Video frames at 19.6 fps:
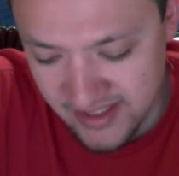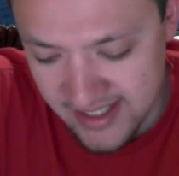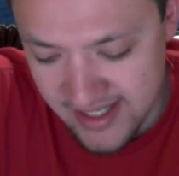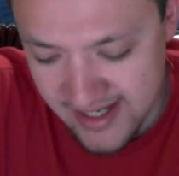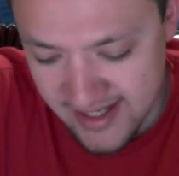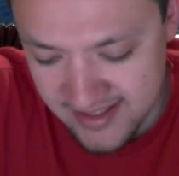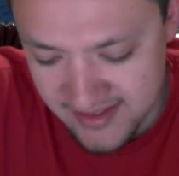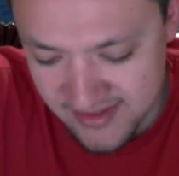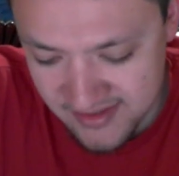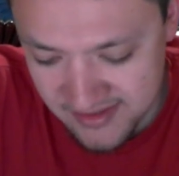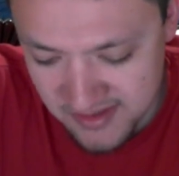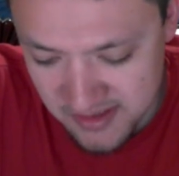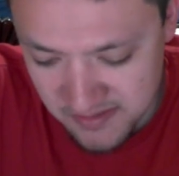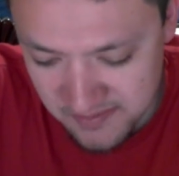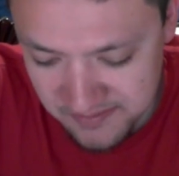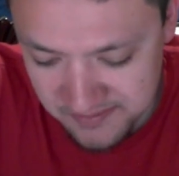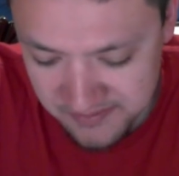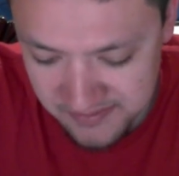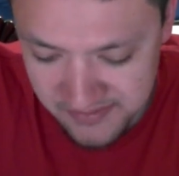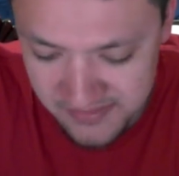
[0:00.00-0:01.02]

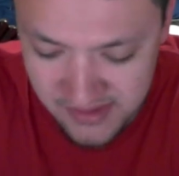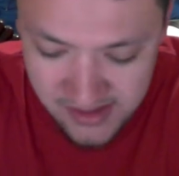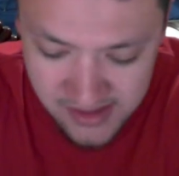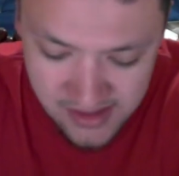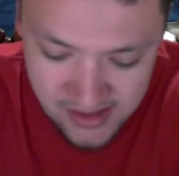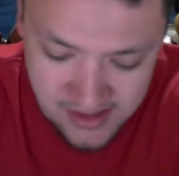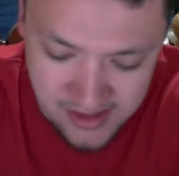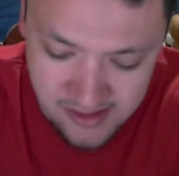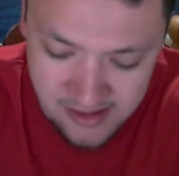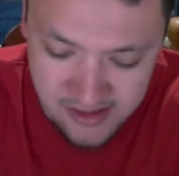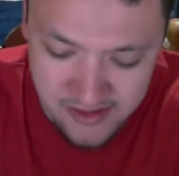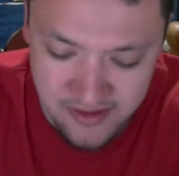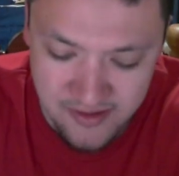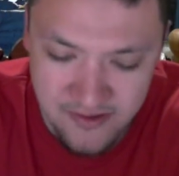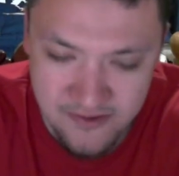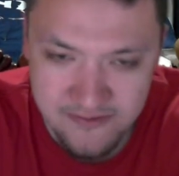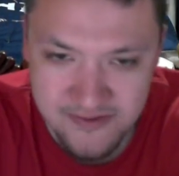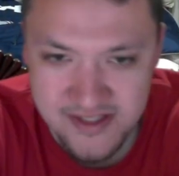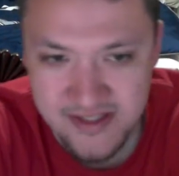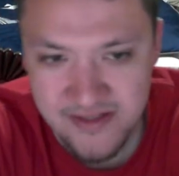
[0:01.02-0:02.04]
Gastelum,
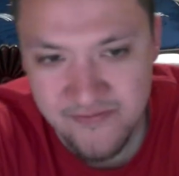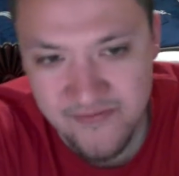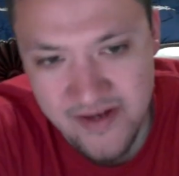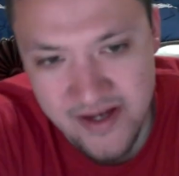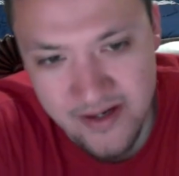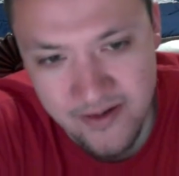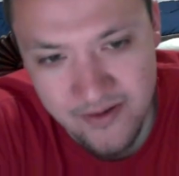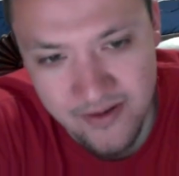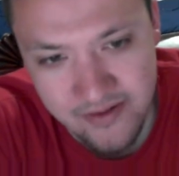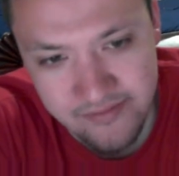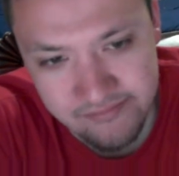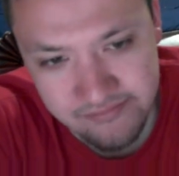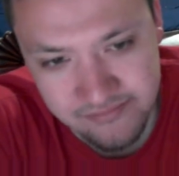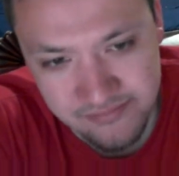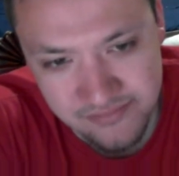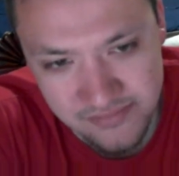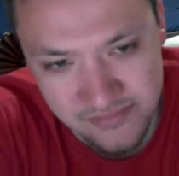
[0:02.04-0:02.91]
UFC veteran.